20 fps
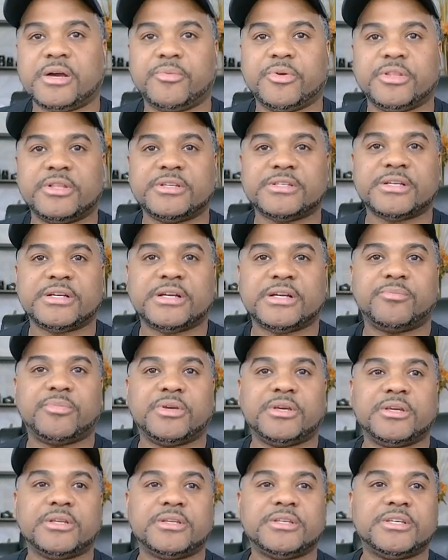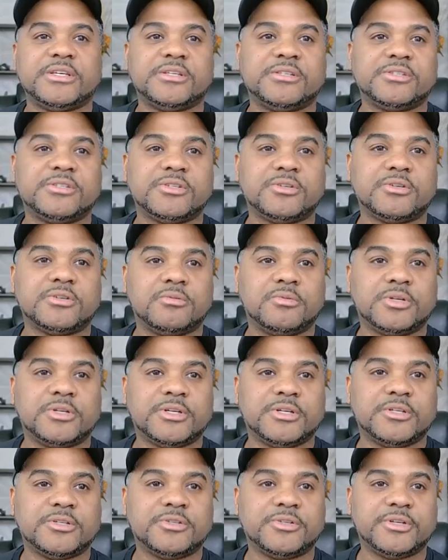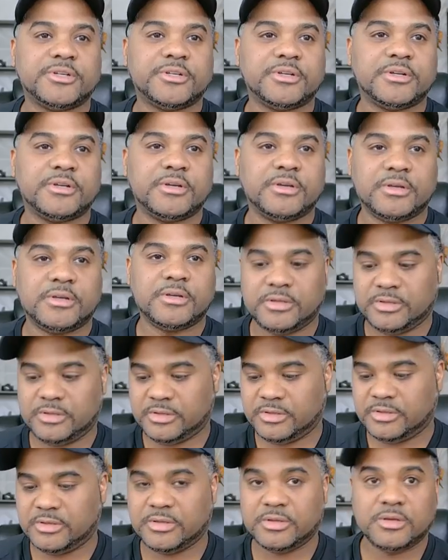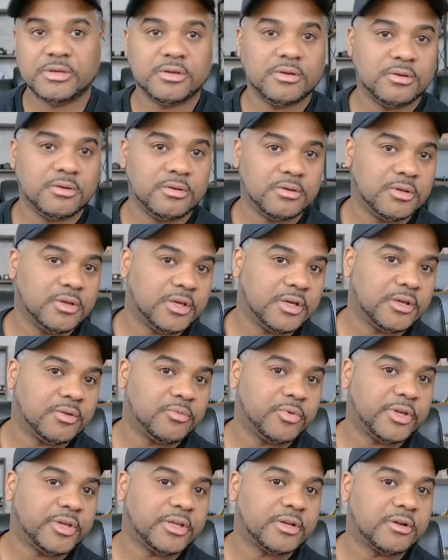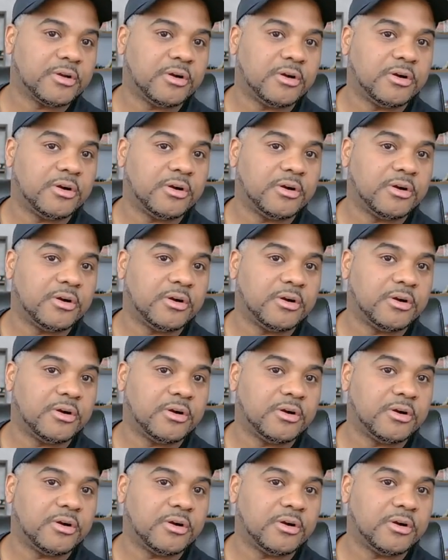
copy this IP 10.0.100, and we can